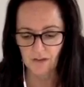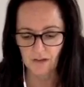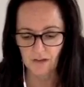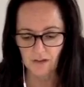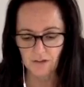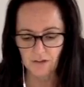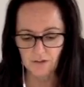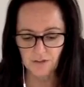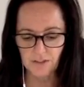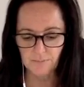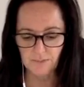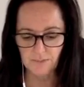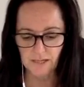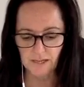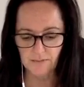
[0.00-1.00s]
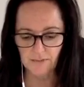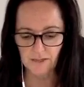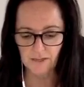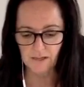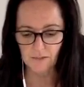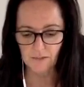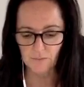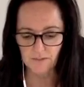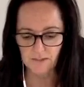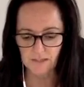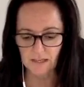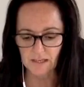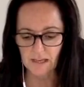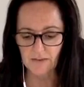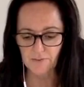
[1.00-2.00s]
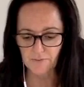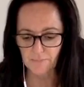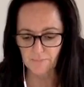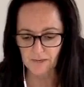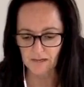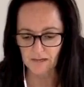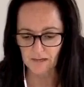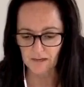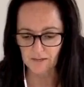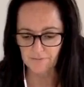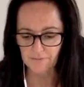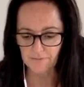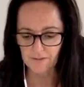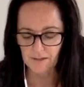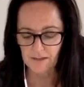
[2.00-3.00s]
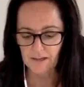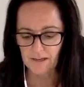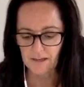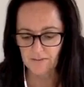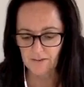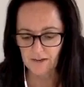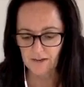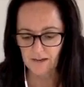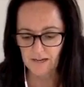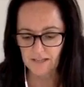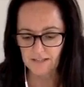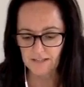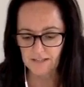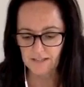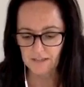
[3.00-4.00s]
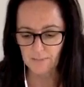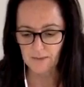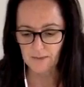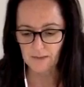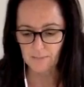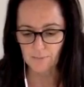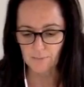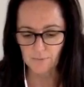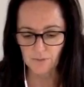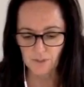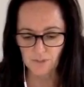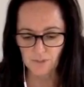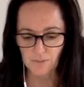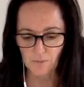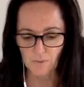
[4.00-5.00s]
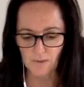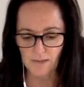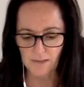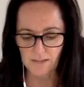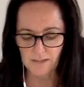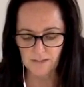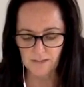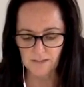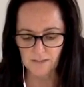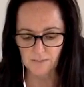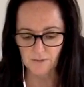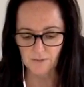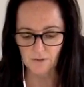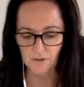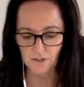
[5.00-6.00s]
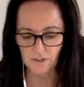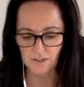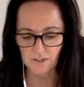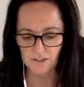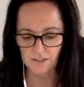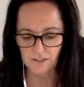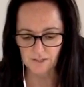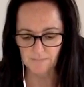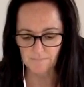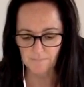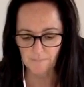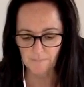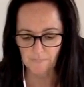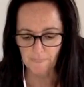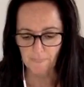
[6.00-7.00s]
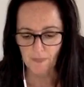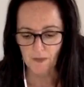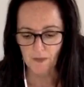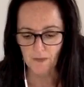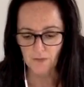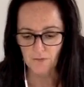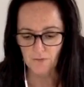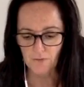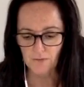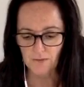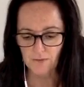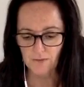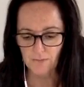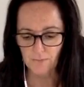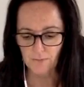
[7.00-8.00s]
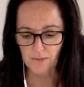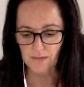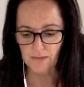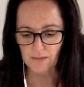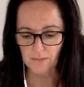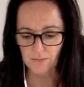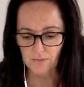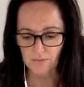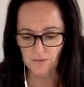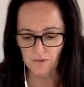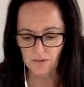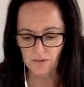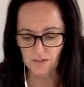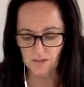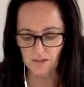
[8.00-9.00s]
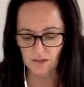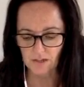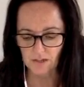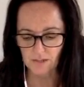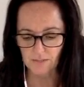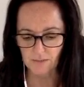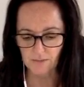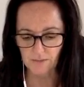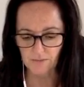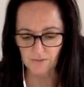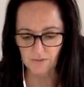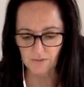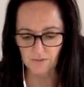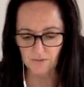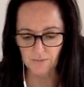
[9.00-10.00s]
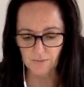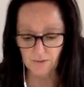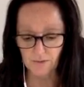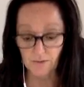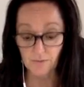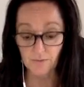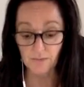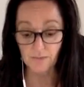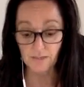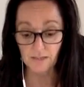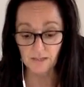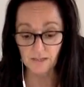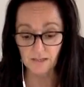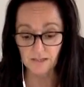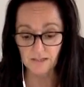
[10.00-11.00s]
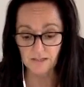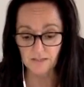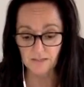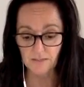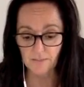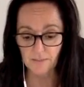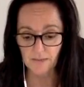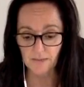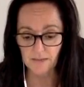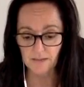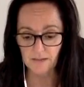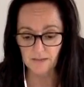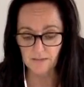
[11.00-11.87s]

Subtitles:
I knew deep down that he was the love of my life and that I had somehow pushed him away subconsciously. I knew that the breakup was not entirely my fault, but I realized that the pattern